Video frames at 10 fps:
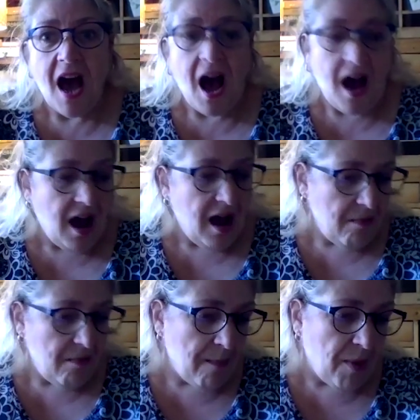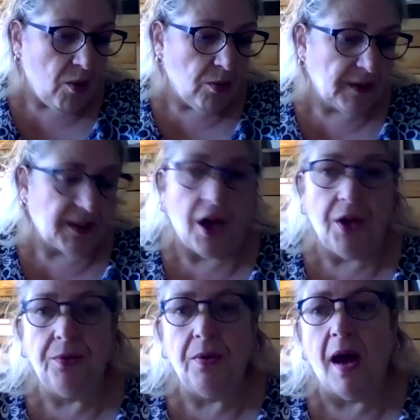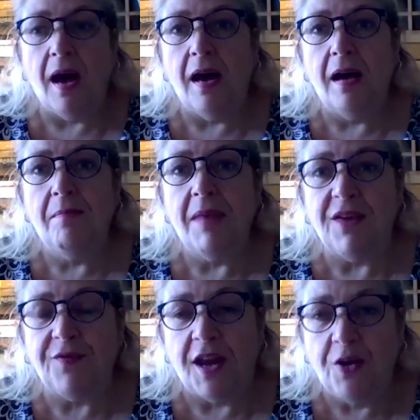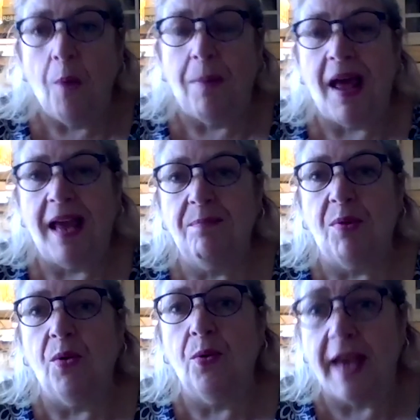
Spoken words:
But also, if they're not playing ball,